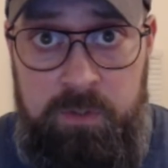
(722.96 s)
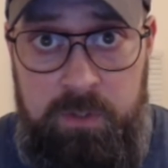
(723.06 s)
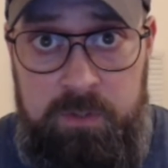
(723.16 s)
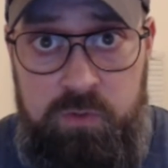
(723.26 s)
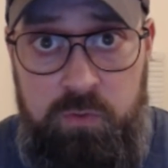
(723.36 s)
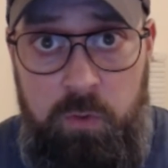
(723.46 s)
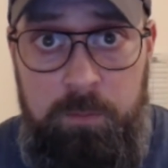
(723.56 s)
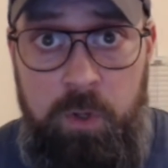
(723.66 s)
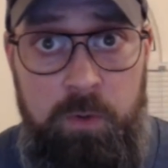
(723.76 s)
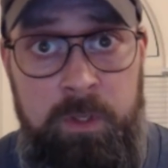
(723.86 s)
control
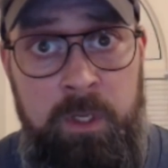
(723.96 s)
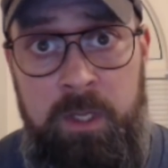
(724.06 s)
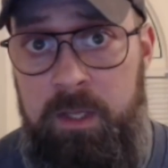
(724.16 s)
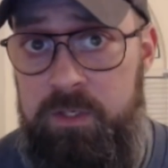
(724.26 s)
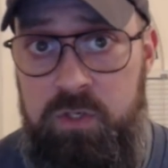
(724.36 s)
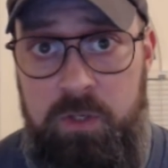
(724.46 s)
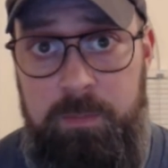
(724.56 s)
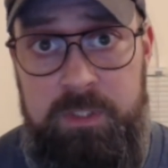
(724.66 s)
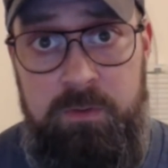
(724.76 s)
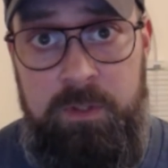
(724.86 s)
mode, it shouldn't be
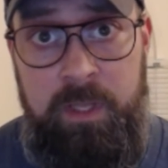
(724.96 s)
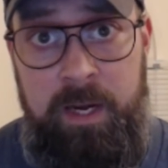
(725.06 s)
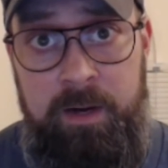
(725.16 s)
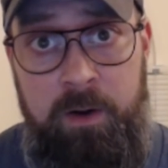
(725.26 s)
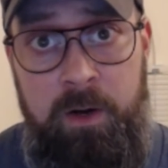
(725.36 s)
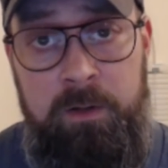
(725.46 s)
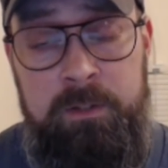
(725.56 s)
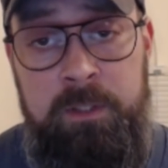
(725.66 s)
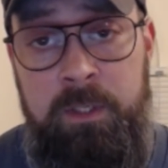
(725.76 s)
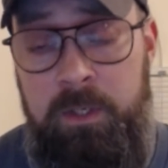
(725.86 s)
doing that at all.
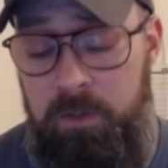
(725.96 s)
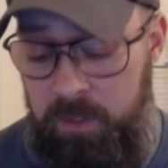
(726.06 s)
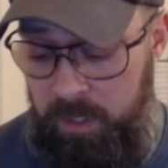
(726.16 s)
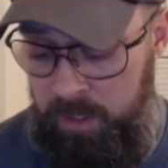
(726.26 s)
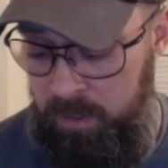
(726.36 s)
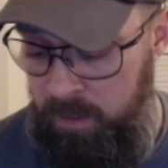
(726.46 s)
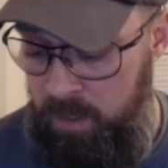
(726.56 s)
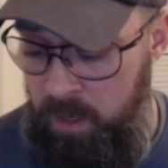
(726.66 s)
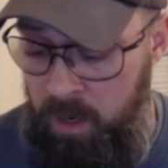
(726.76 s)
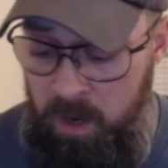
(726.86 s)
Okay.
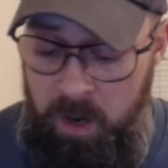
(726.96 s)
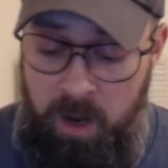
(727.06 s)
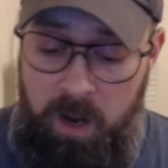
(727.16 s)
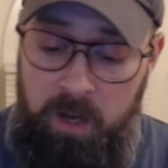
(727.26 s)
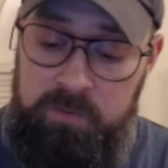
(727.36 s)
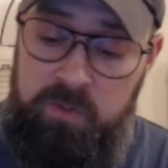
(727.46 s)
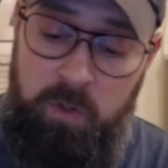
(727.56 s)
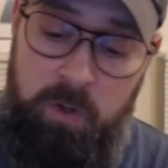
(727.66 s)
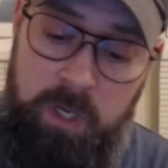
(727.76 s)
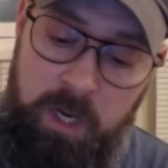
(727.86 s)

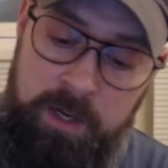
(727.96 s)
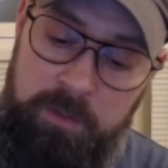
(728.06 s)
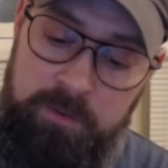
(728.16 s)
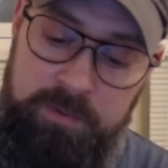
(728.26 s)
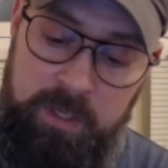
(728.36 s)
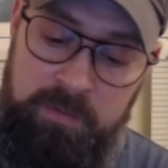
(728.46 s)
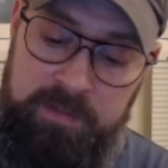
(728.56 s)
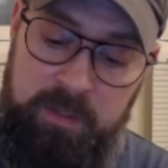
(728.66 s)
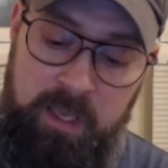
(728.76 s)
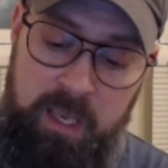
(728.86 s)
Also, another thing that the
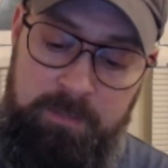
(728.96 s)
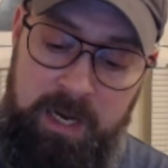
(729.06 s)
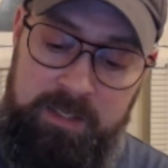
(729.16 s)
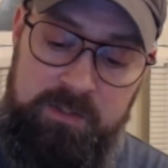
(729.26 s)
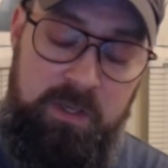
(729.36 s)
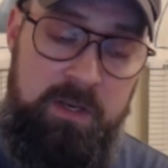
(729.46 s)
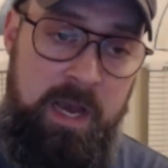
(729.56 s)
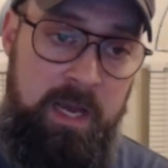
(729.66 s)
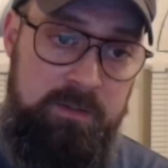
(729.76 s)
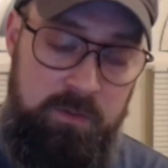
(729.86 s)
Kbox
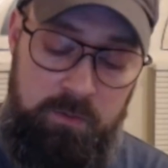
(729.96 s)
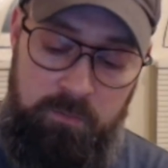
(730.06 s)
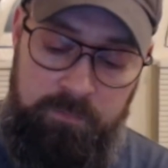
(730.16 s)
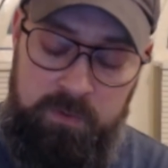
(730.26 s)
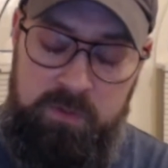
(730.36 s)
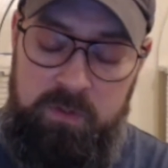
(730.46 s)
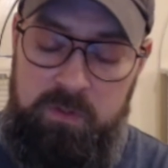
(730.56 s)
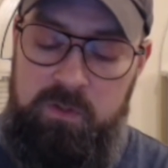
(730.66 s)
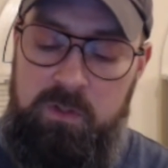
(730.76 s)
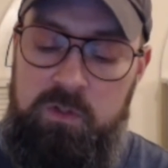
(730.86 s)
cannot do
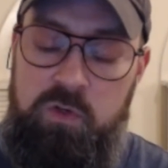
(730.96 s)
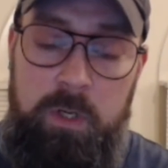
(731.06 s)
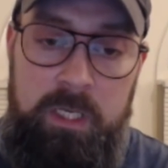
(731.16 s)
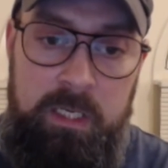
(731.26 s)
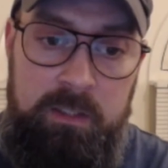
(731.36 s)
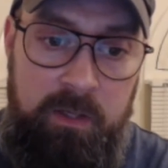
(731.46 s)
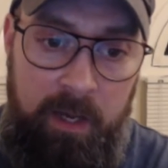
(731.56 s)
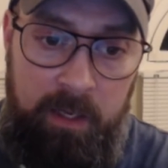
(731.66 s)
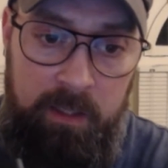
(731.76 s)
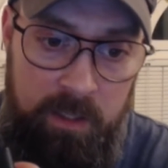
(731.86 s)
versus the
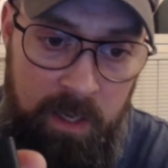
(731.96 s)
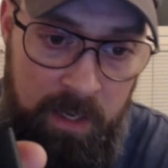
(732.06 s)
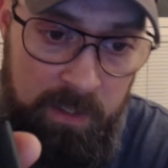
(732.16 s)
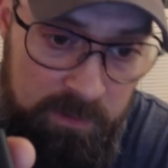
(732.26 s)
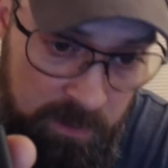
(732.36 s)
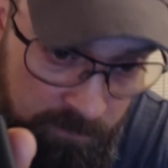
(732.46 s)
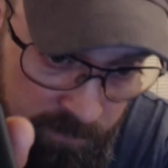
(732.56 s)
Joyetech, as if you